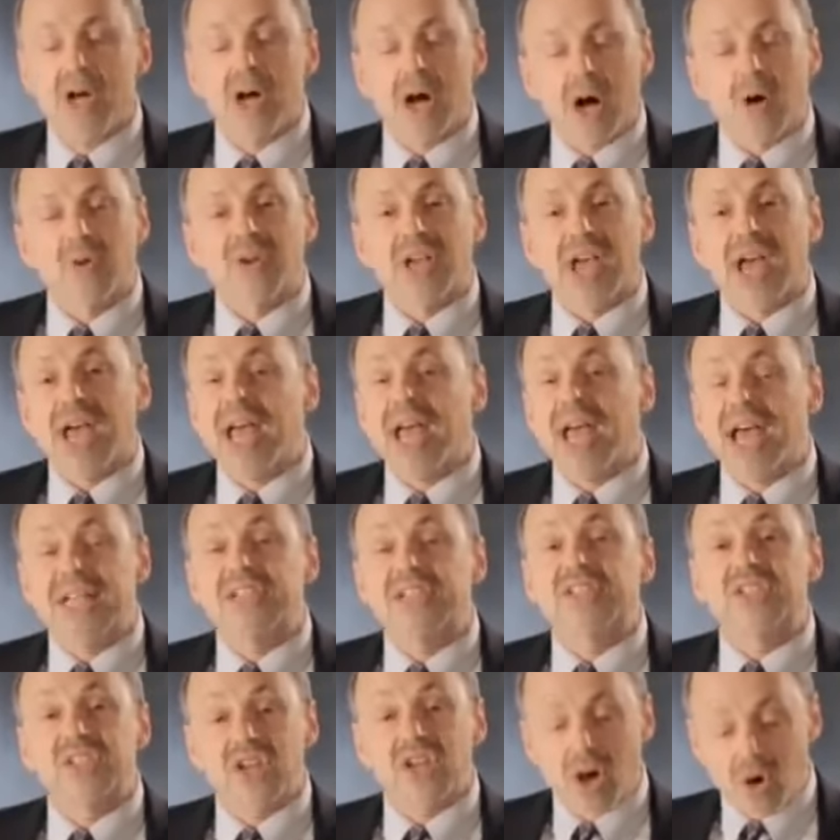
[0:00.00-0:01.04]
Okay? And
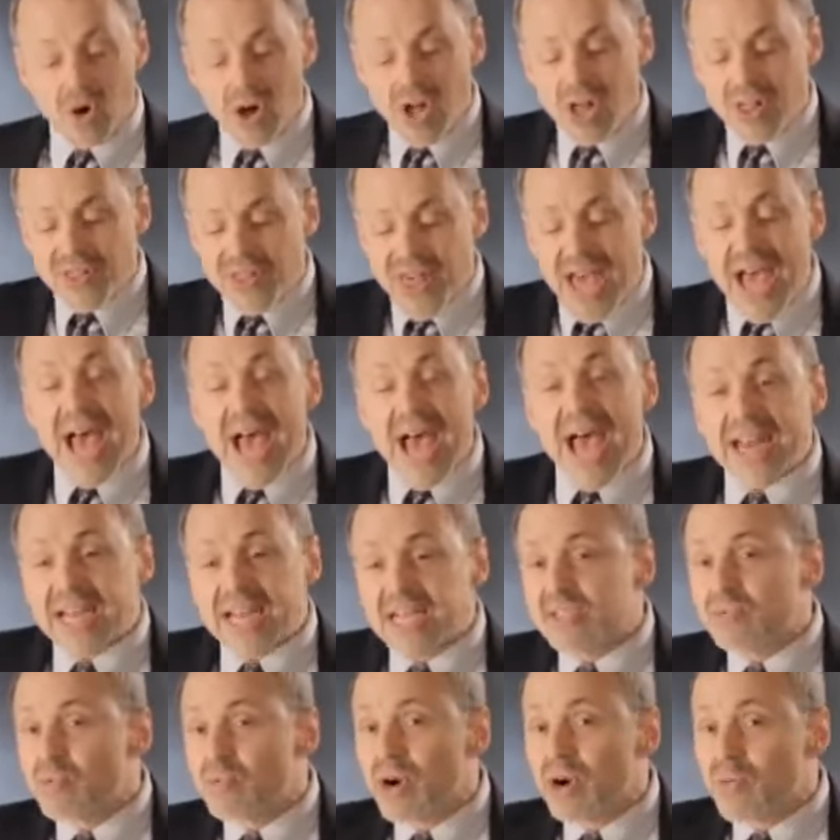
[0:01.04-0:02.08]
so that
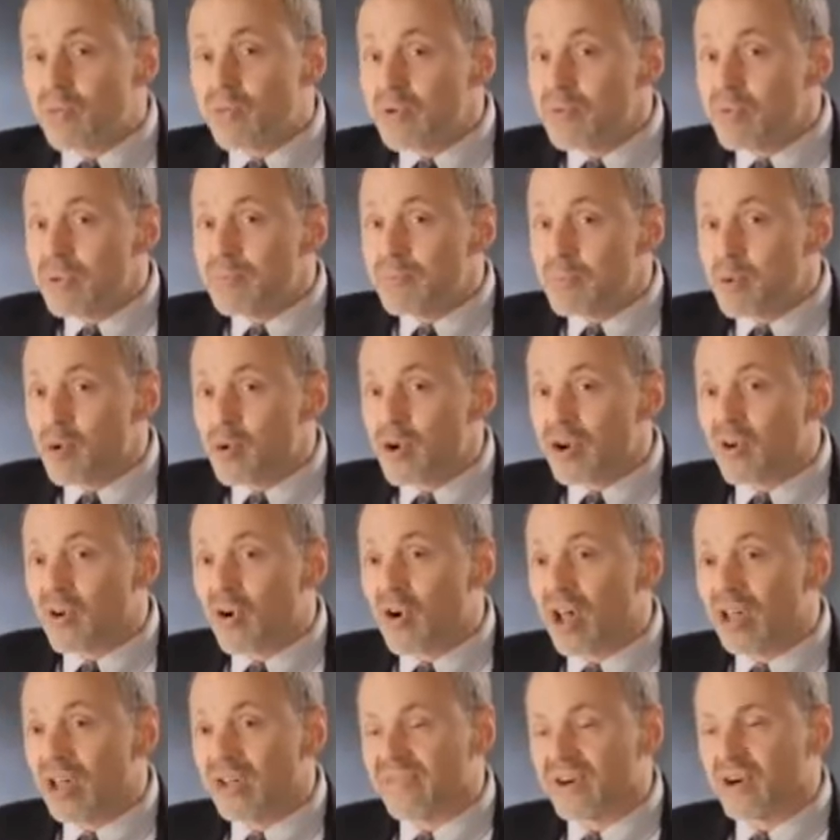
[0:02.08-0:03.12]
is where we would put
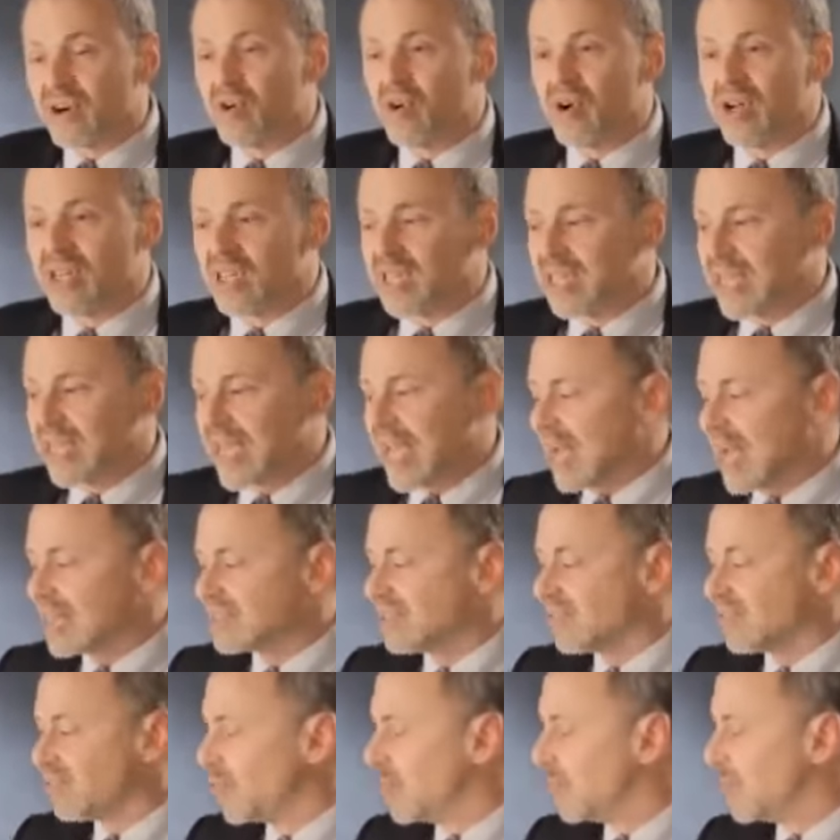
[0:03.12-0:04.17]
all of our oil and gas
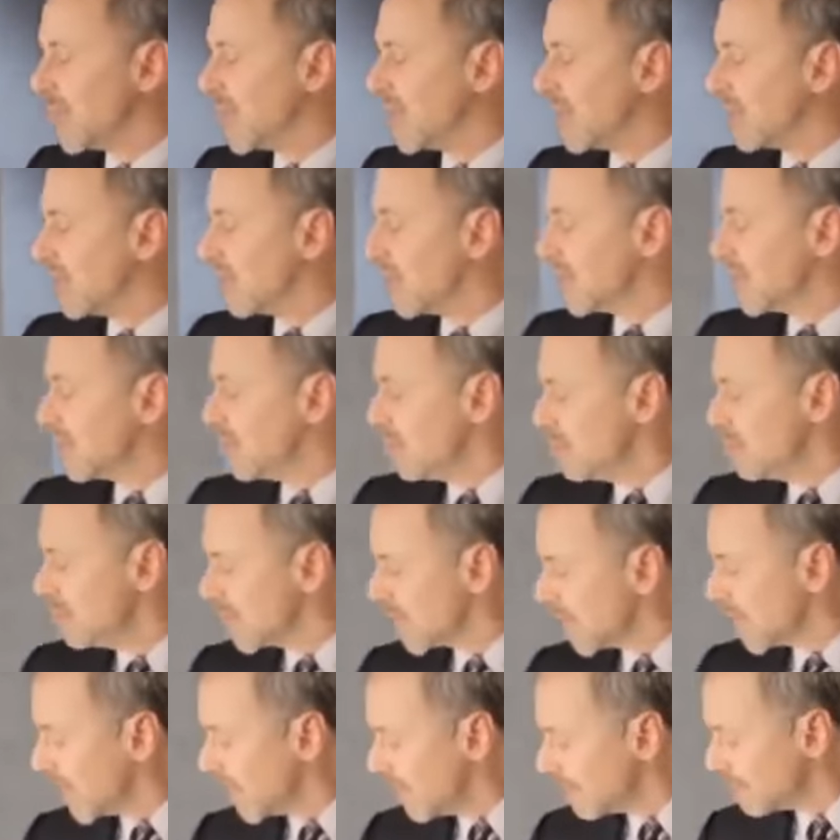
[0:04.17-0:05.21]
if we were going to
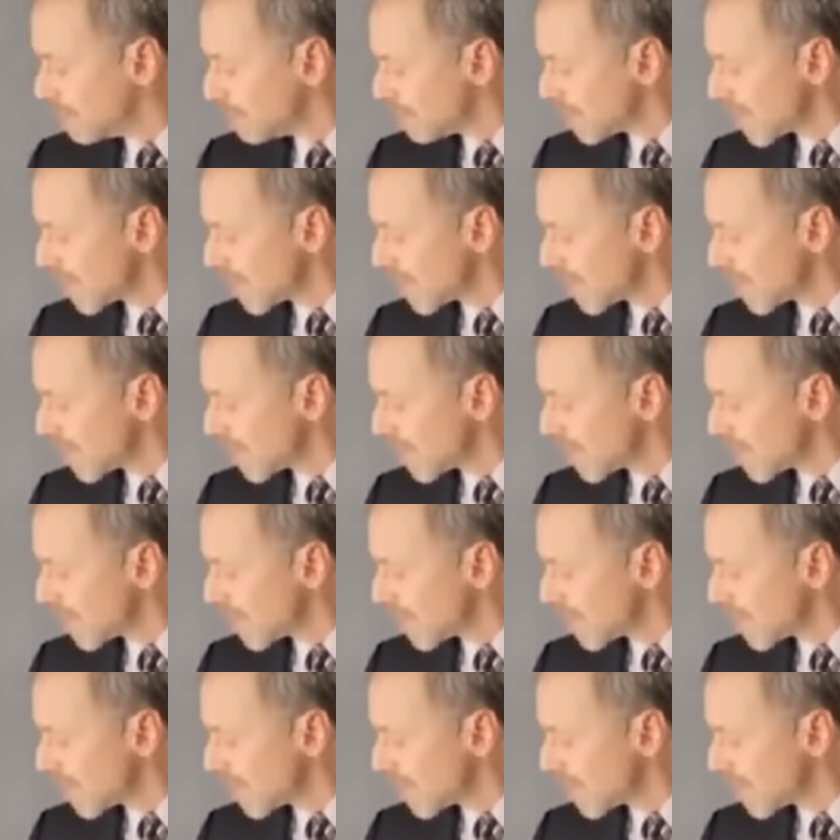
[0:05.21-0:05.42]
accumulate it.